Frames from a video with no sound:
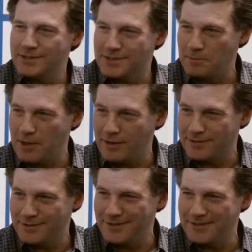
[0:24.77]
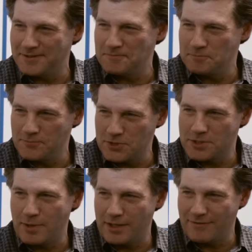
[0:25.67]
just about
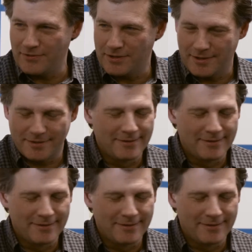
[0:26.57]
everything.